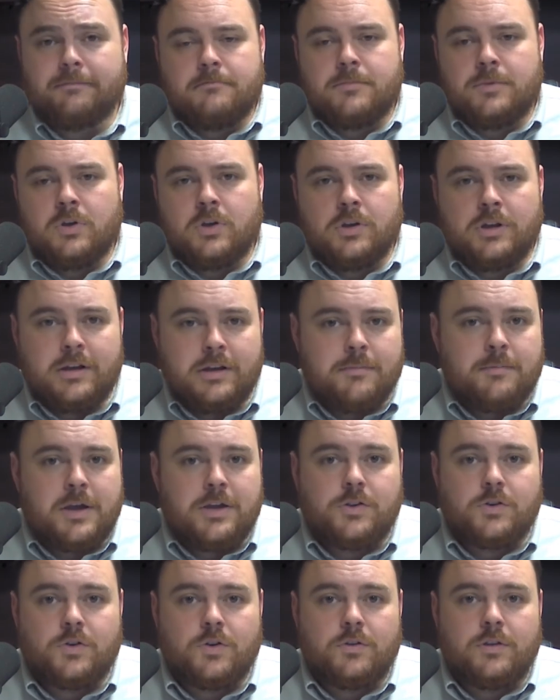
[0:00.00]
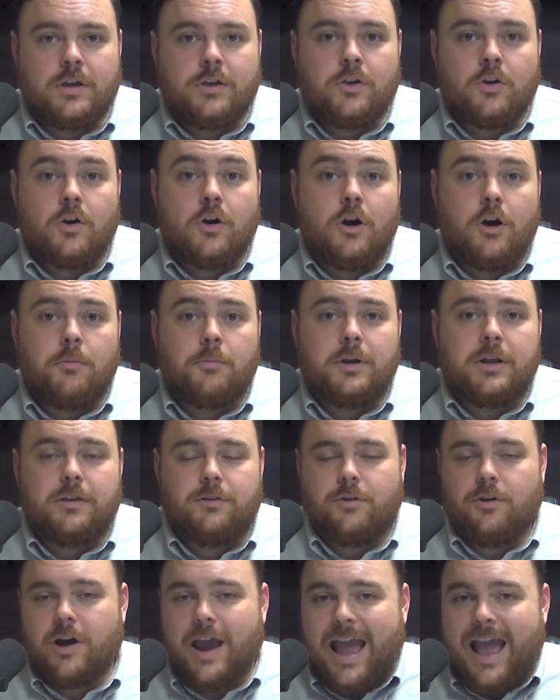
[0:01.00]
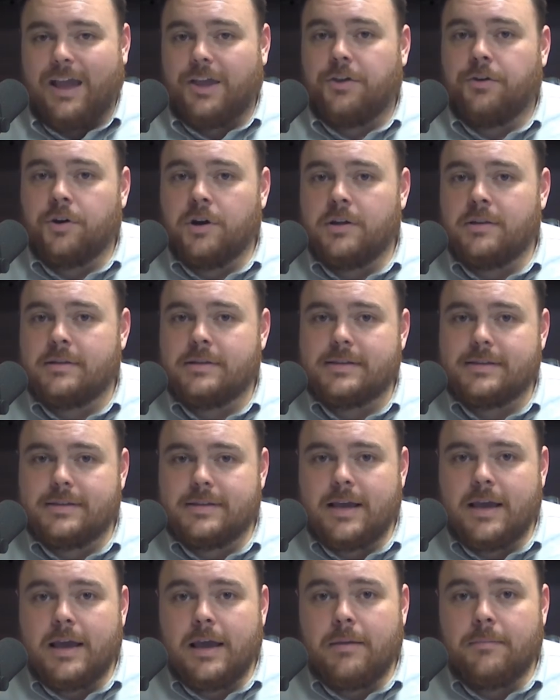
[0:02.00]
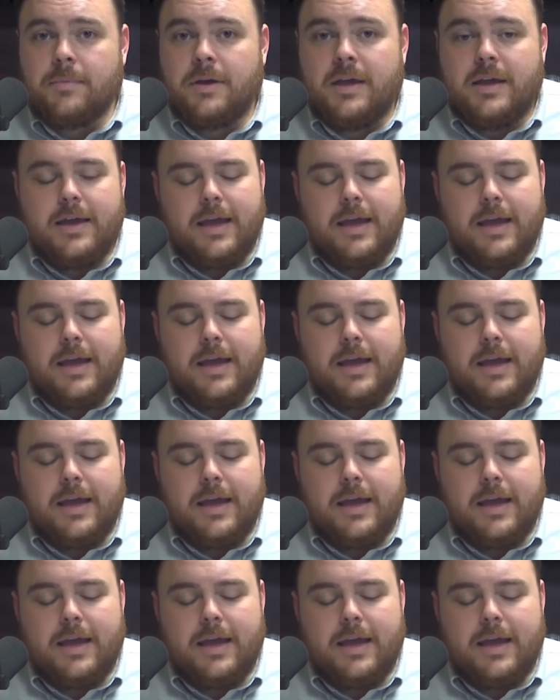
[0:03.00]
You need to make sure that your harmonies are accurate and the same,